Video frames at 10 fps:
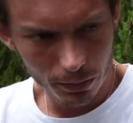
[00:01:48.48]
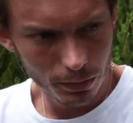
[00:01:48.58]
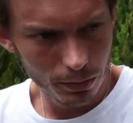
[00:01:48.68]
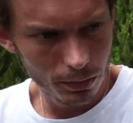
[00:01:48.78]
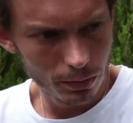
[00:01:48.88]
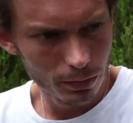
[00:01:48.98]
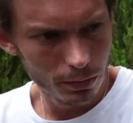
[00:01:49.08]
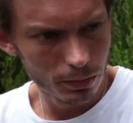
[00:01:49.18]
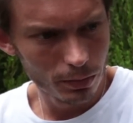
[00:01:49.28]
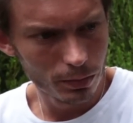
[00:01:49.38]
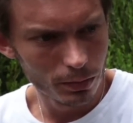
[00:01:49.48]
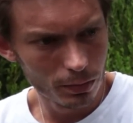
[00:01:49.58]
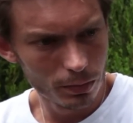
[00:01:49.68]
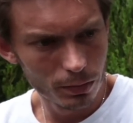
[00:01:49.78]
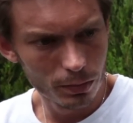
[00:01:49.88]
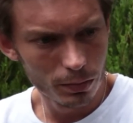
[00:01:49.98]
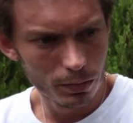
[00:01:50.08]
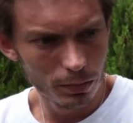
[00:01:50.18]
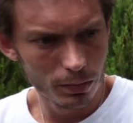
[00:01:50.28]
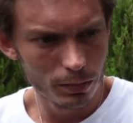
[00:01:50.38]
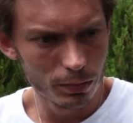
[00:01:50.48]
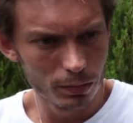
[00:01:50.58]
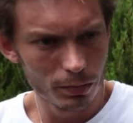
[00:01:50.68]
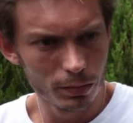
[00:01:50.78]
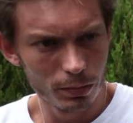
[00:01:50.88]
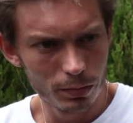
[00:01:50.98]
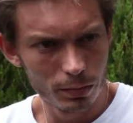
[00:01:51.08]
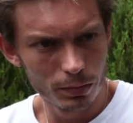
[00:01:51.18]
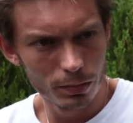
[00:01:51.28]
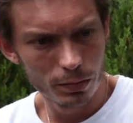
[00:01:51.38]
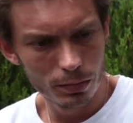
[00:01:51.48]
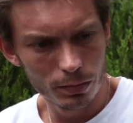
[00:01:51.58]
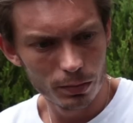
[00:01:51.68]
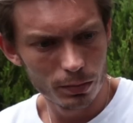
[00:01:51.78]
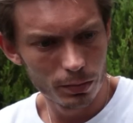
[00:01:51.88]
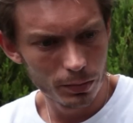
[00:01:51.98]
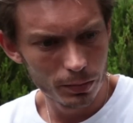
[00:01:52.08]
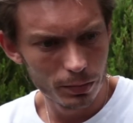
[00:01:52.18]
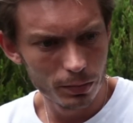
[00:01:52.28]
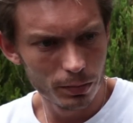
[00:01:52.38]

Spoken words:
The person shown says nothing.